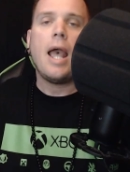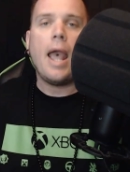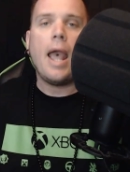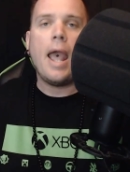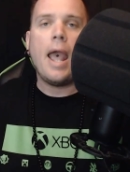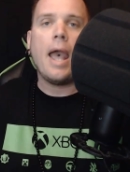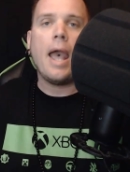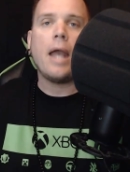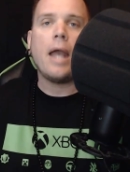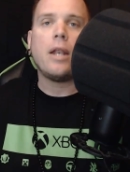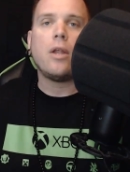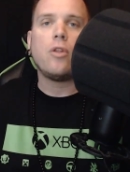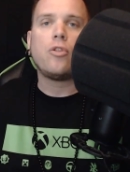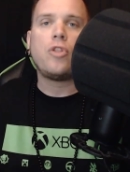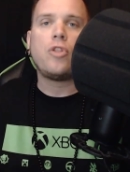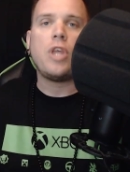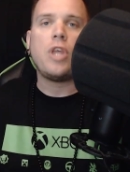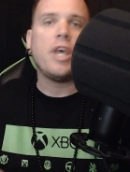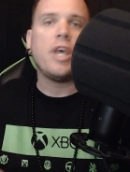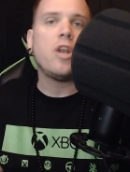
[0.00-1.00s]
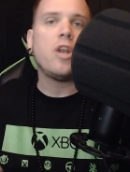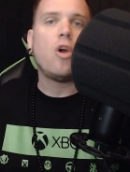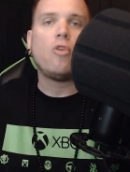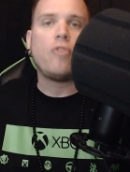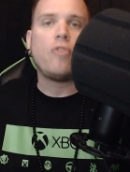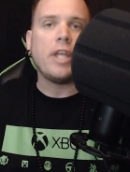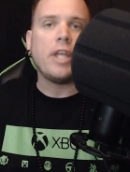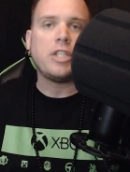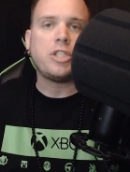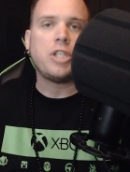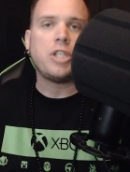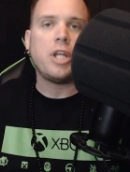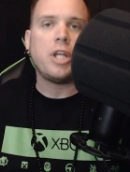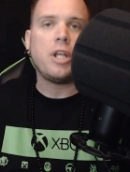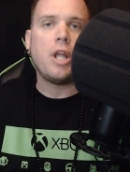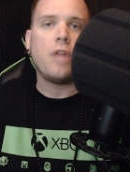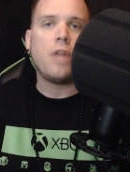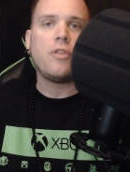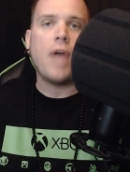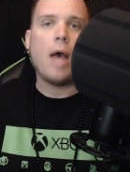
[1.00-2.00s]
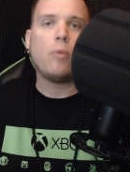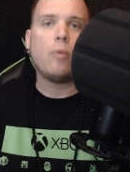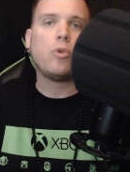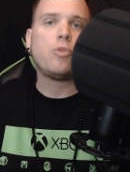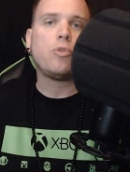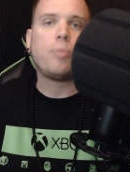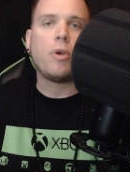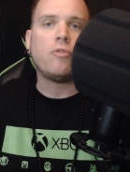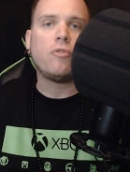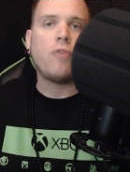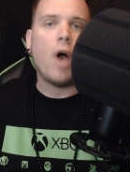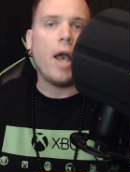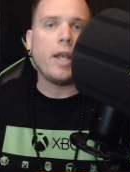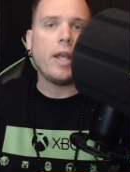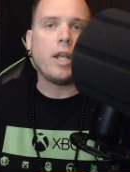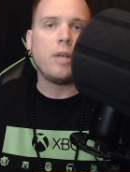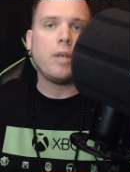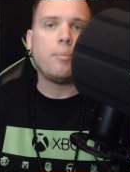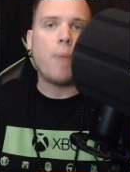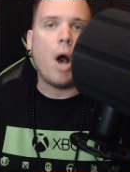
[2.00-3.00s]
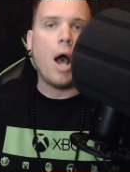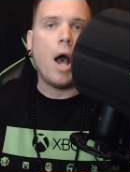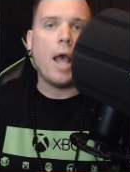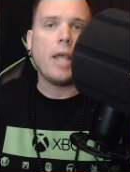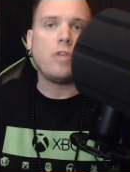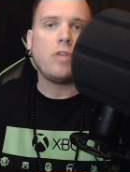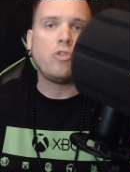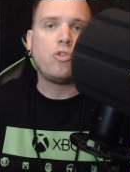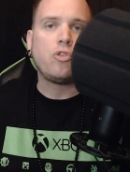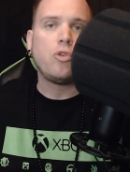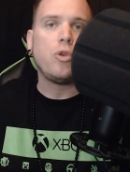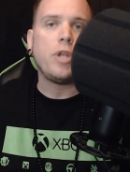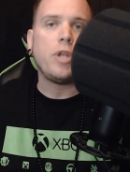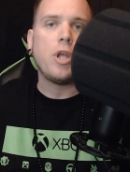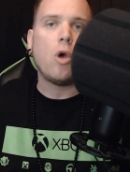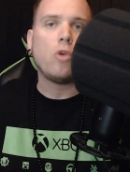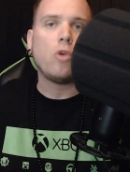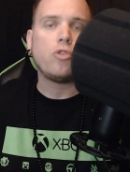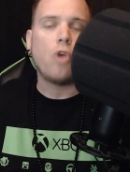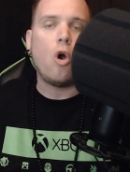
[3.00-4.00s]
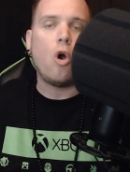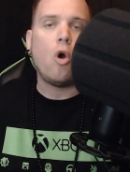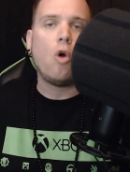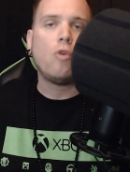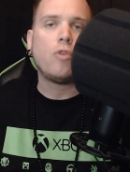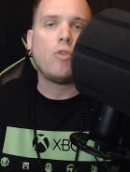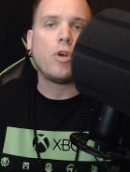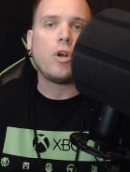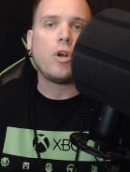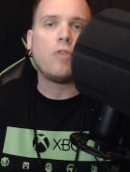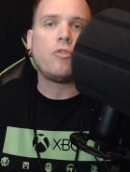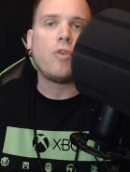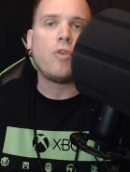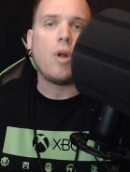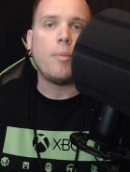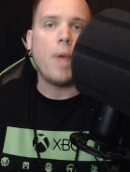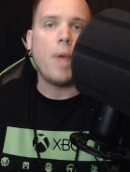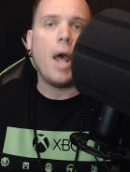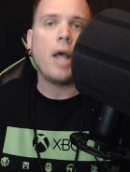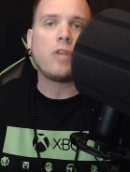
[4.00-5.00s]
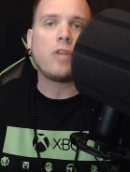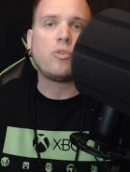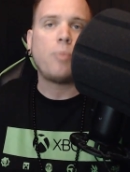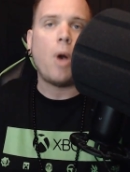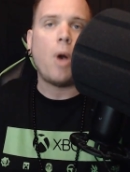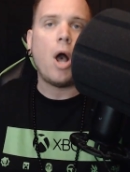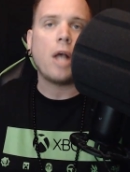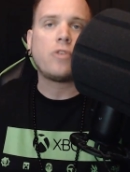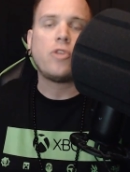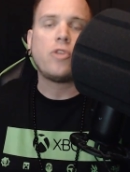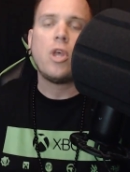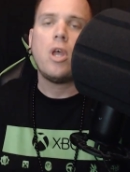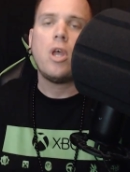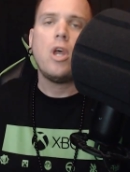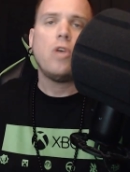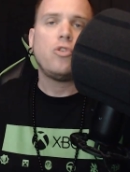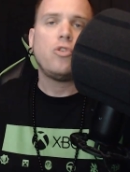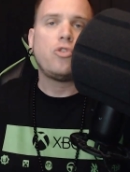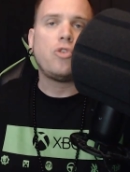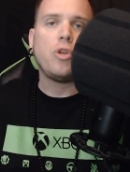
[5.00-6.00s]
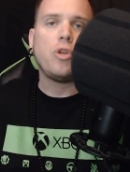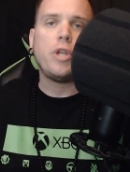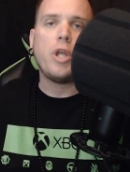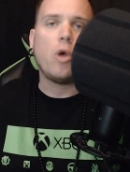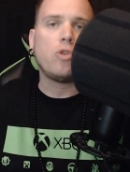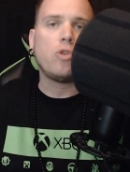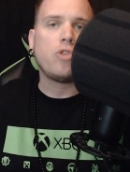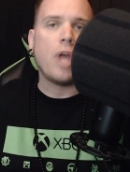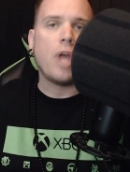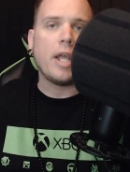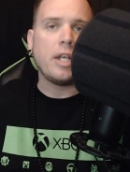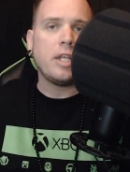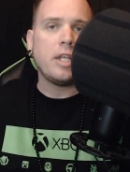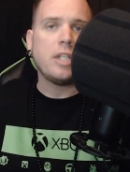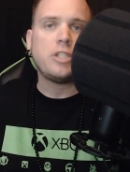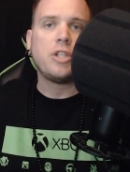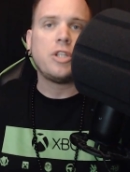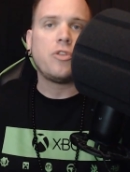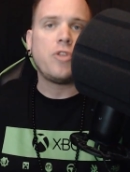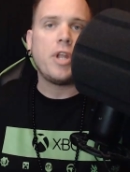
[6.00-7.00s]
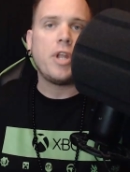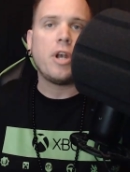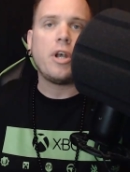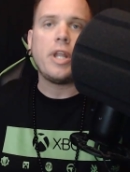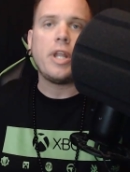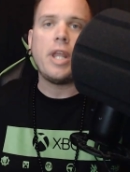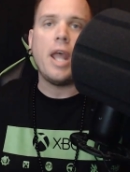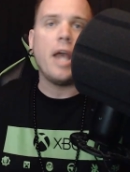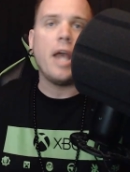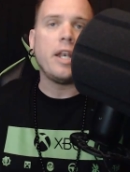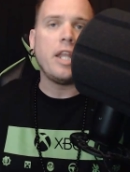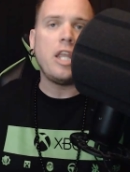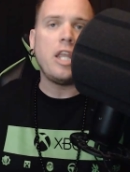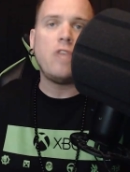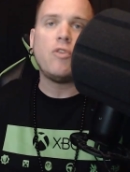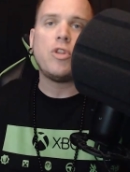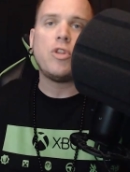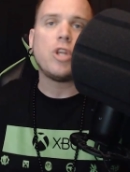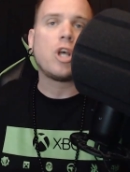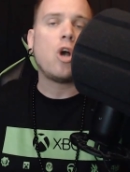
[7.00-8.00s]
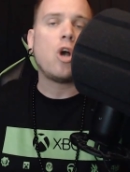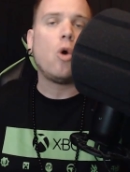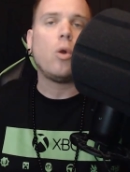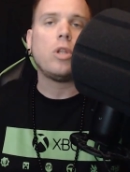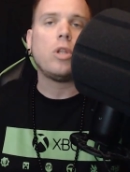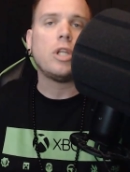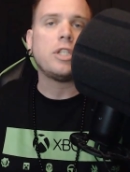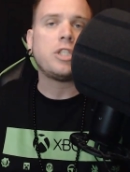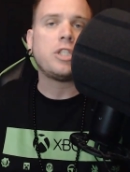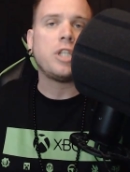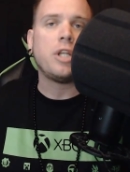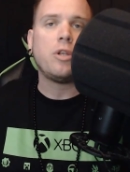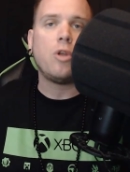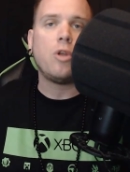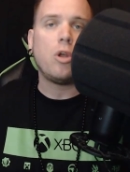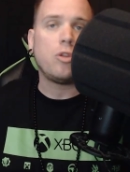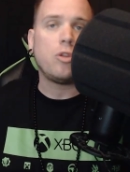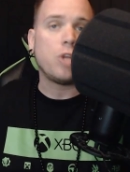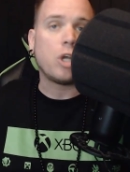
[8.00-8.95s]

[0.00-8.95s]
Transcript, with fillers: and the innovation that was provided by studios over from Xbox, studios like Ninja Theory, and even the Coalition.